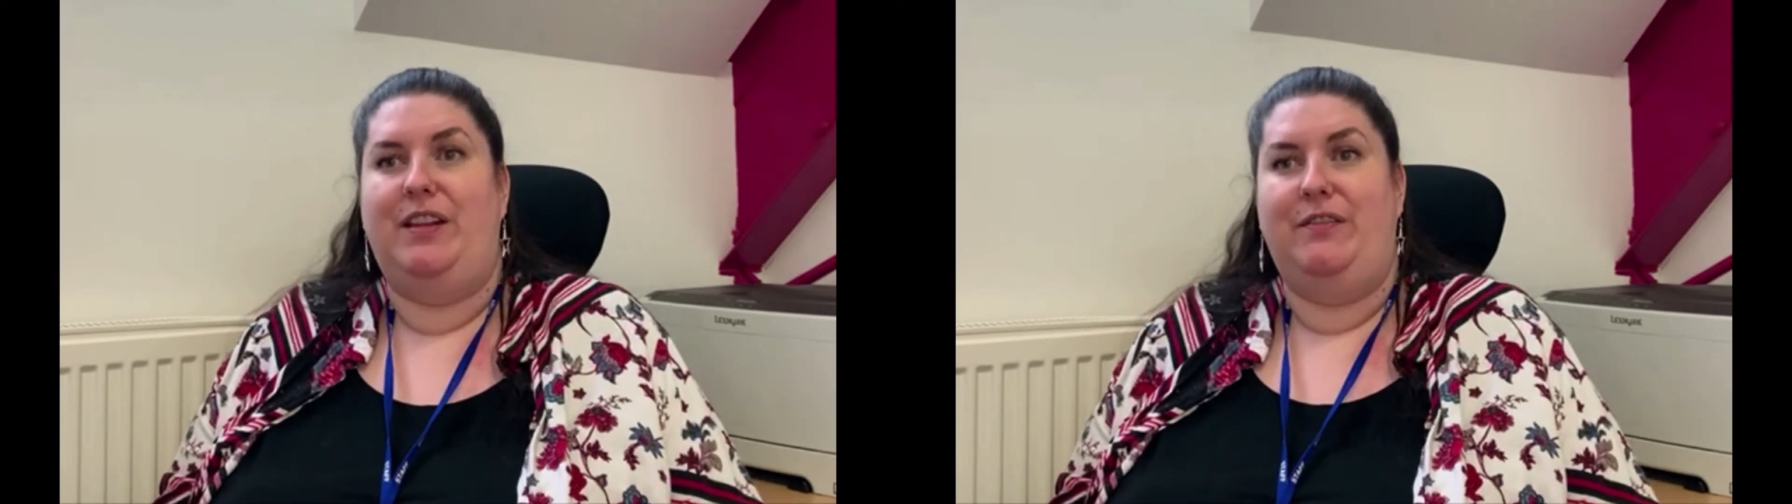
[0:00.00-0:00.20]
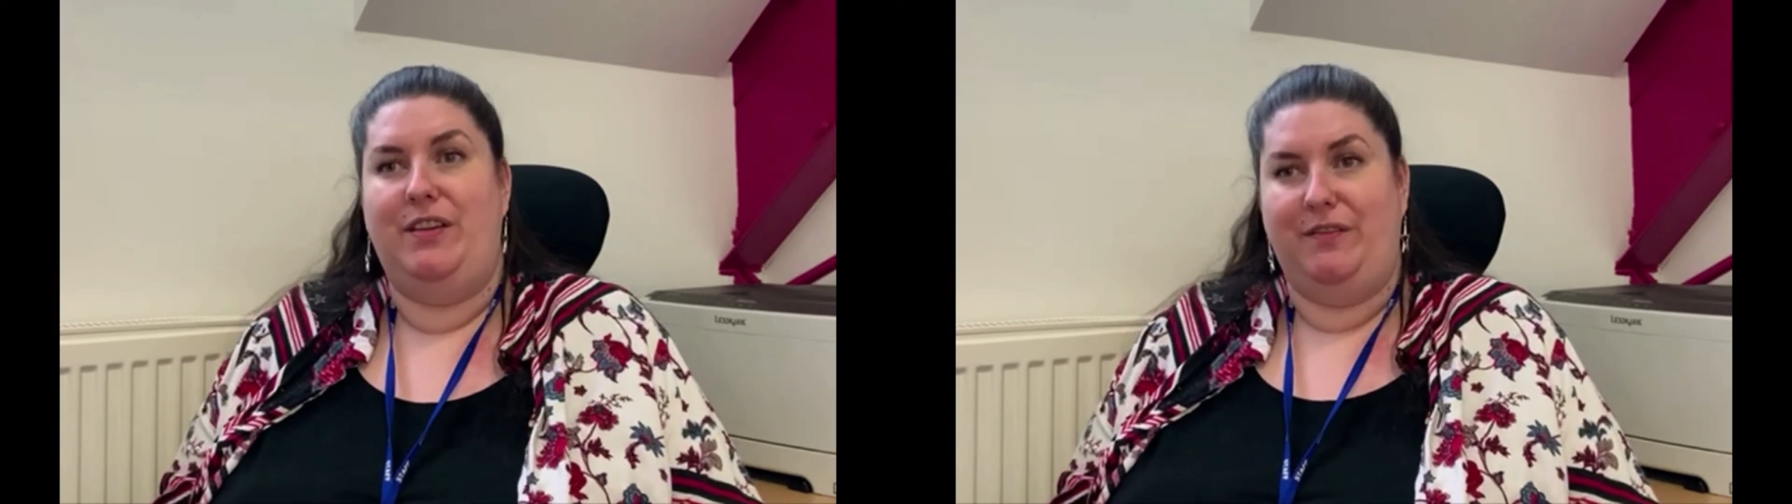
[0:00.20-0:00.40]

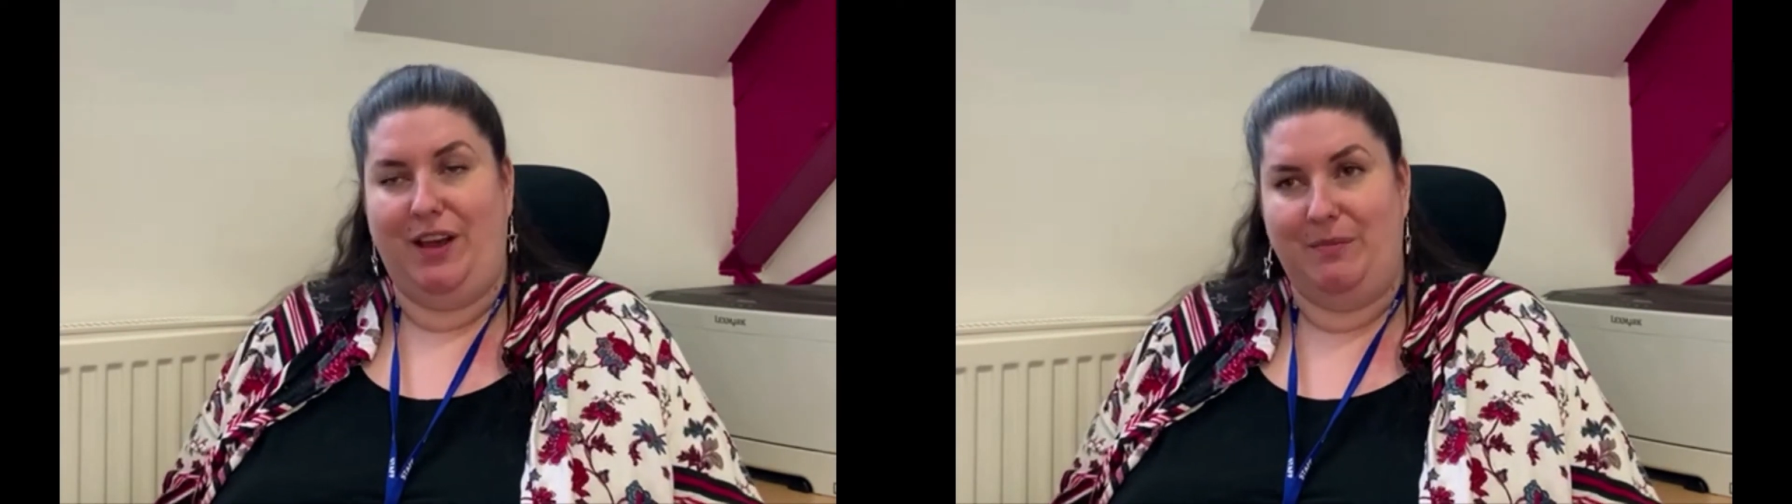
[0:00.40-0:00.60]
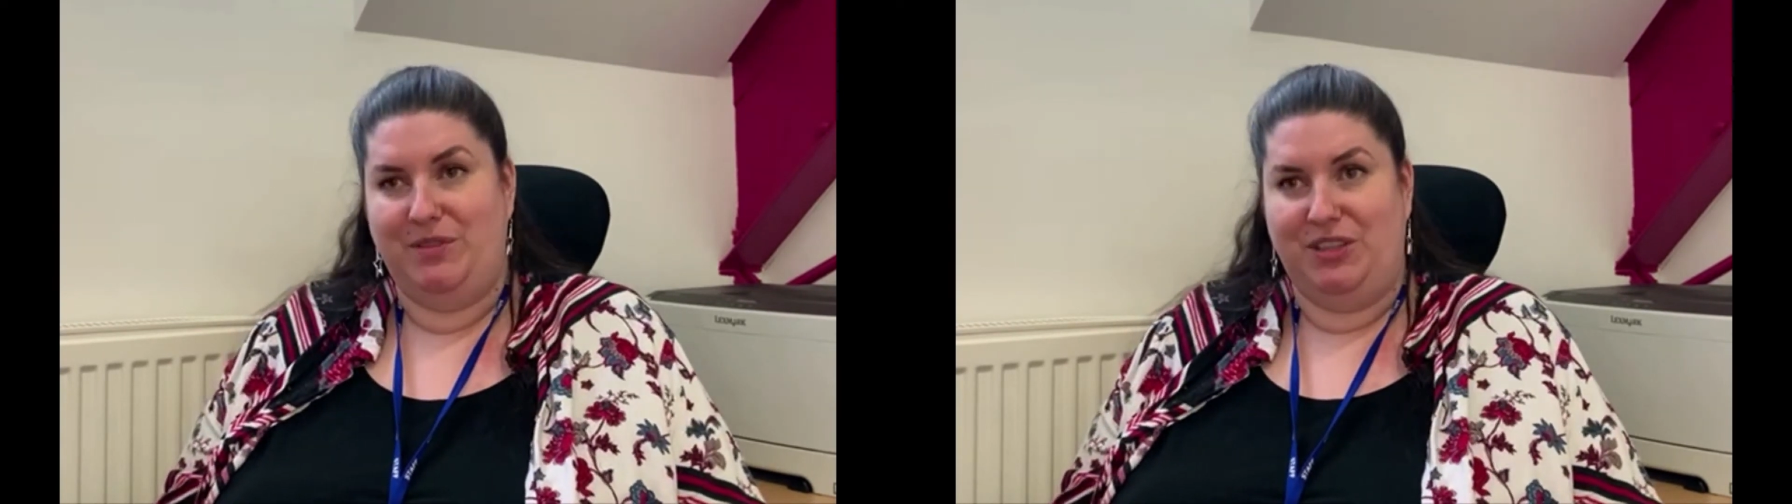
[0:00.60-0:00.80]
if
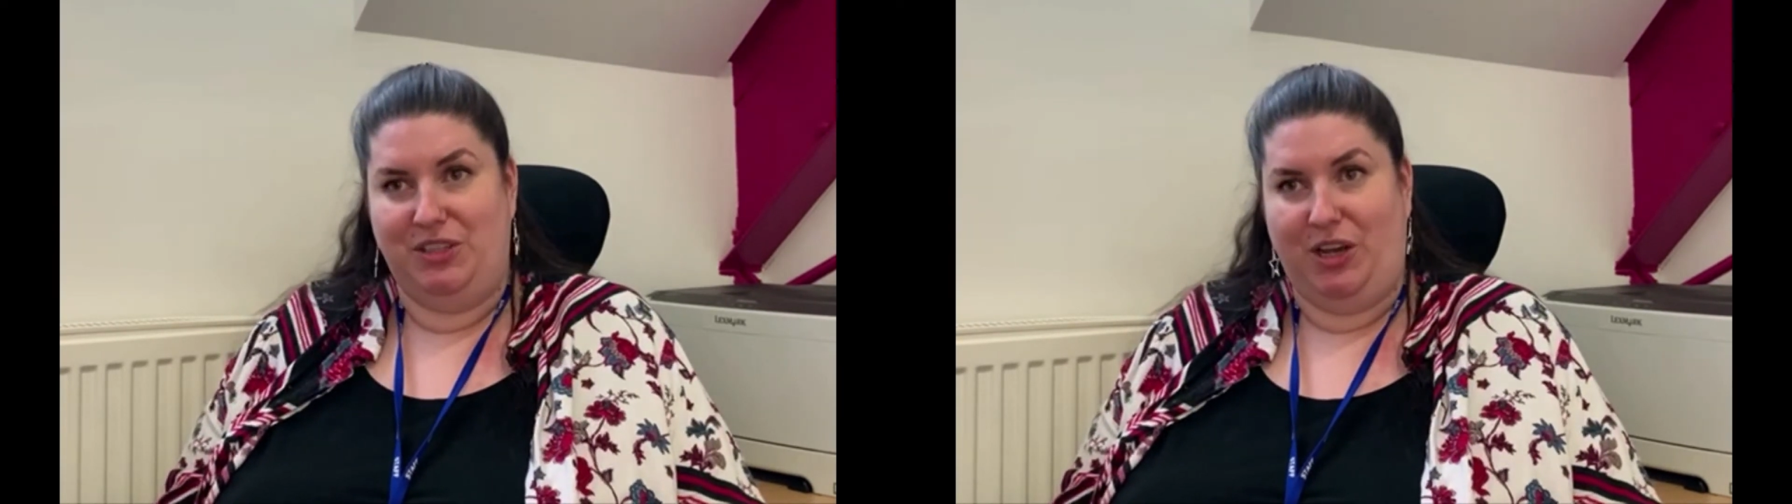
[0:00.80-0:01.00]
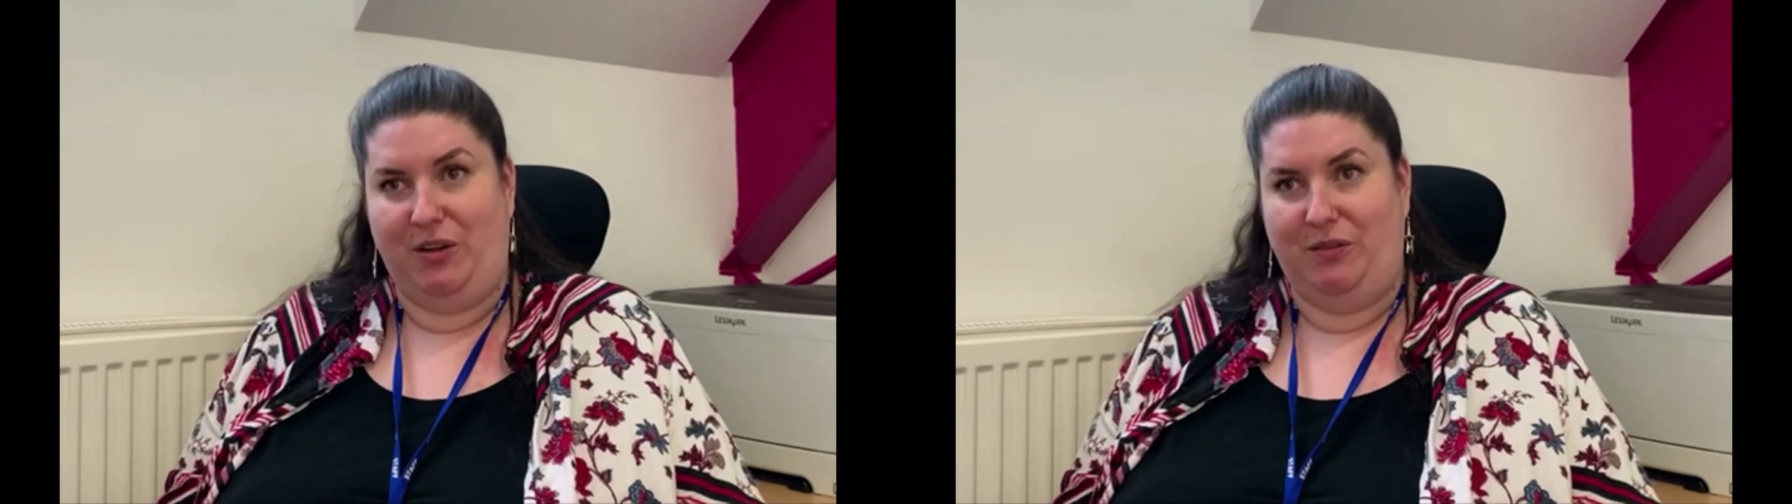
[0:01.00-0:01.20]
you've come to
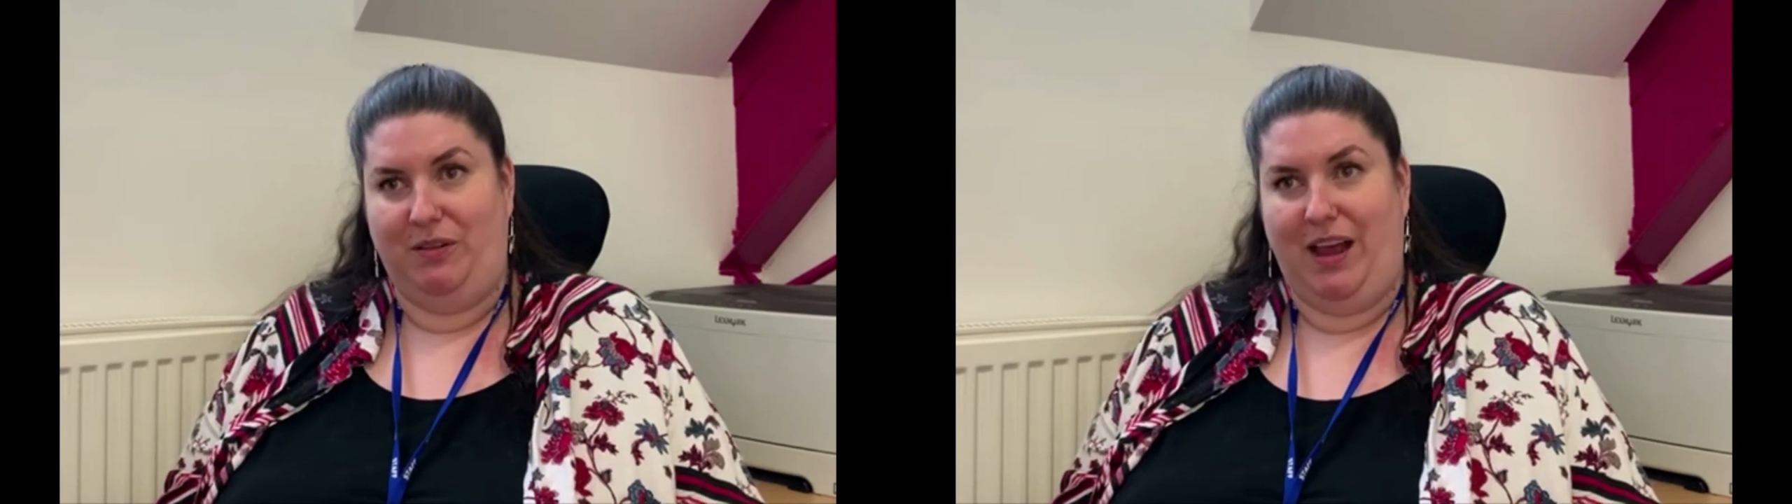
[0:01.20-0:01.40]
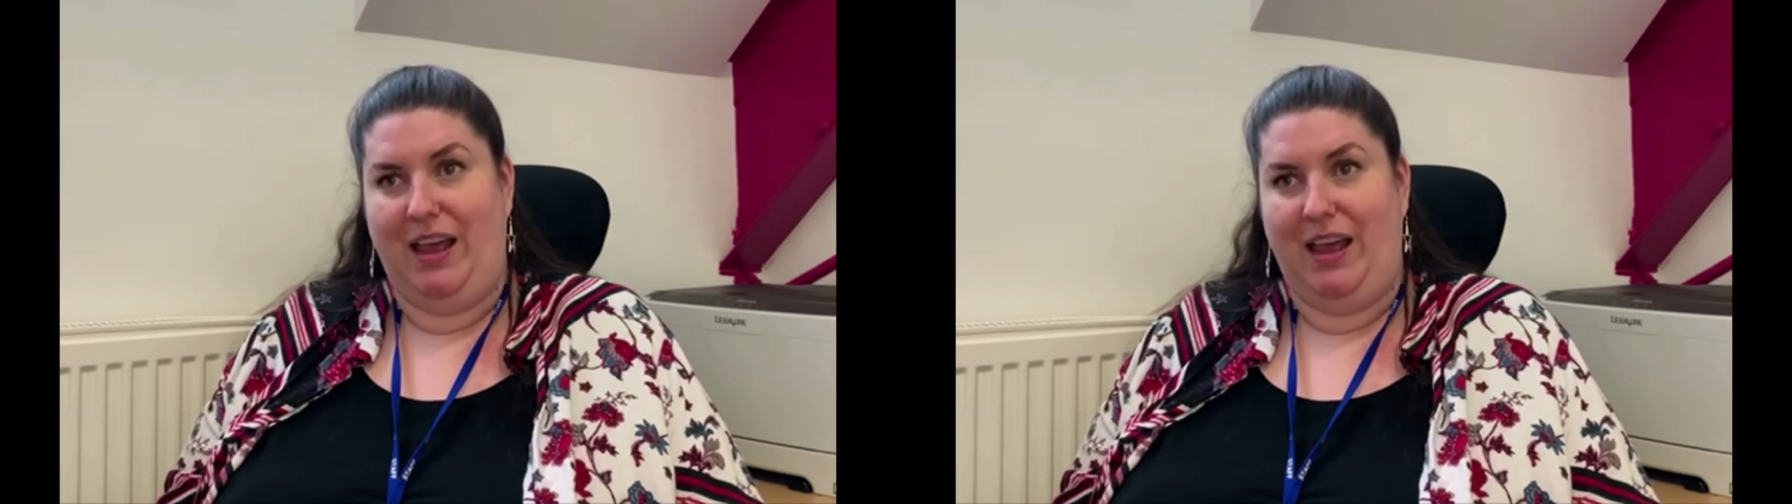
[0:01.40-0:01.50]
Joel